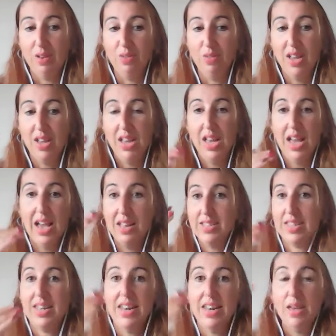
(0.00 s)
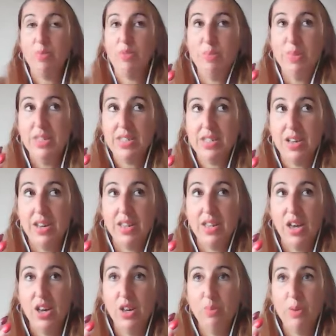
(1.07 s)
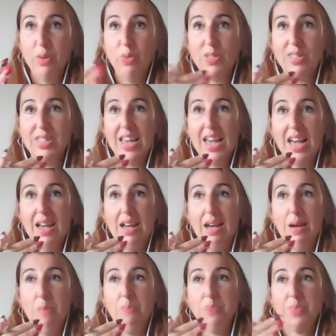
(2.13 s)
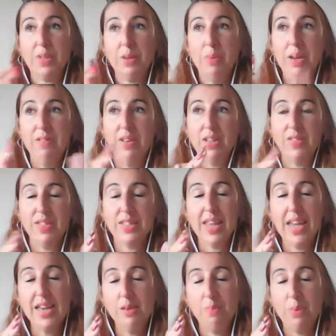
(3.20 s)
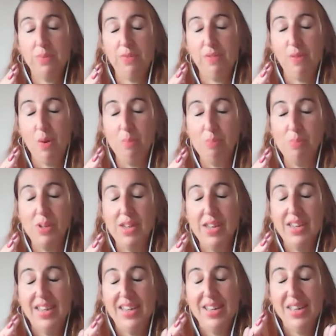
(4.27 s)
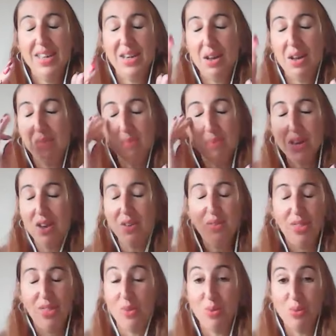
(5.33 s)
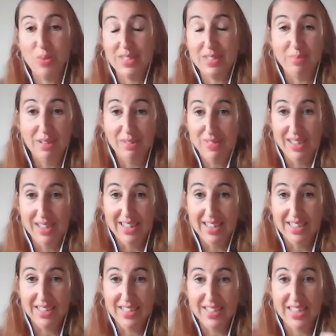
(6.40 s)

out, and enabled me to kind of cope and also get um, a period of escape from, you know, my own thoughts and my feelings.